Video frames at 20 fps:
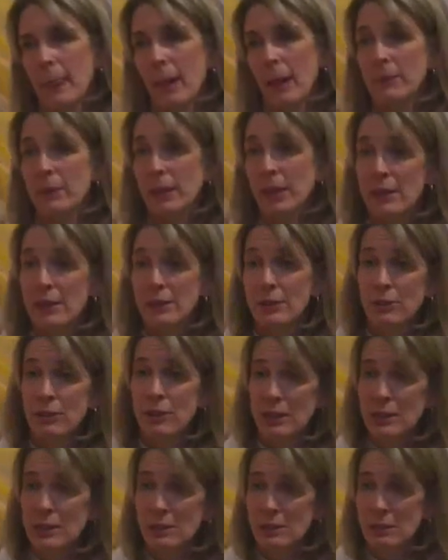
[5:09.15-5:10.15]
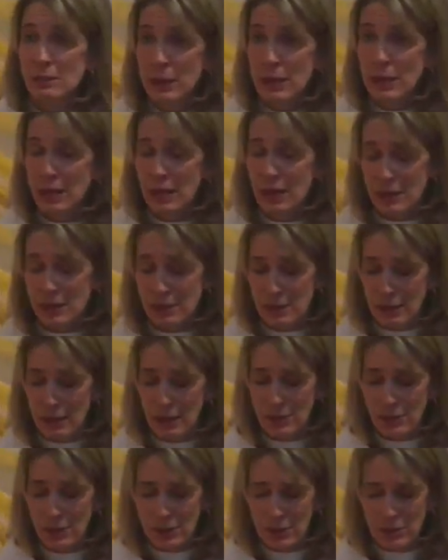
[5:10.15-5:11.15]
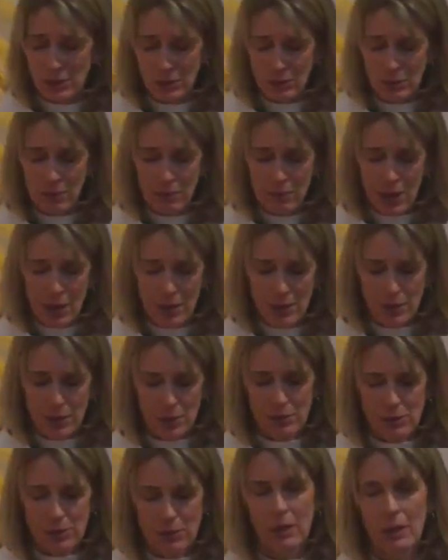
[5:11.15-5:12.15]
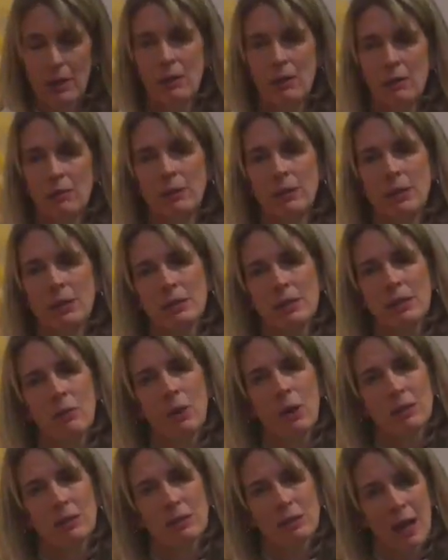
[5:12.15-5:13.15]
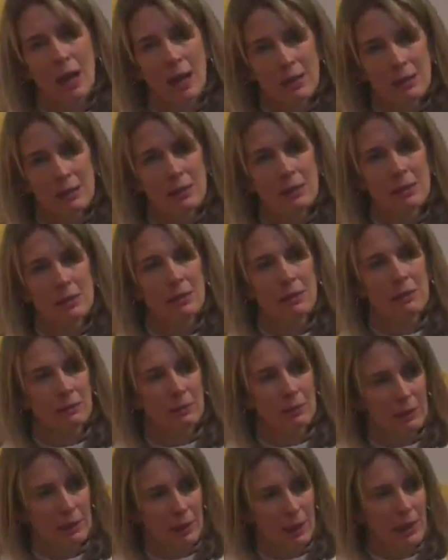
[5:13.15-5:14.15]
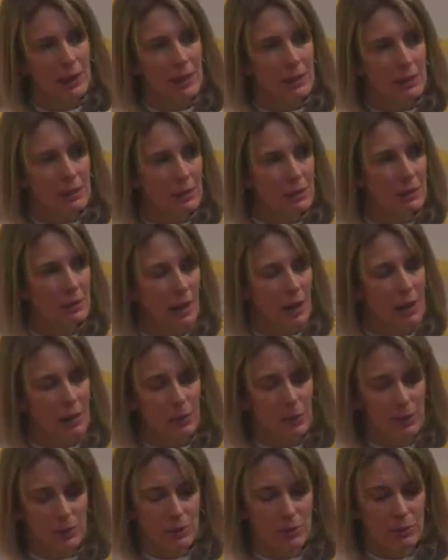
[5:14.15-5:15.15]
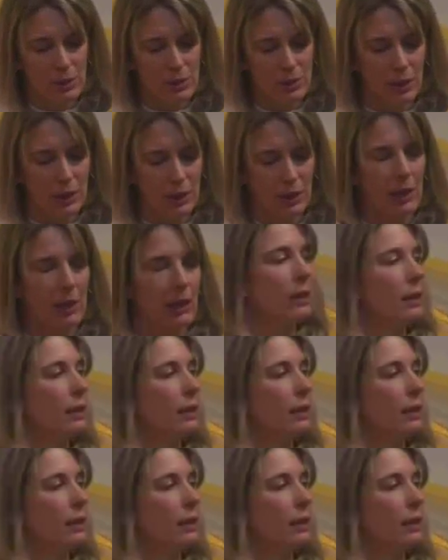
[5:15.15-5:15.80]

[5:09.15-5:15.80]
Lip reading: But I do think he's speaking in such extreme measures because he wants us, like his disciples originally,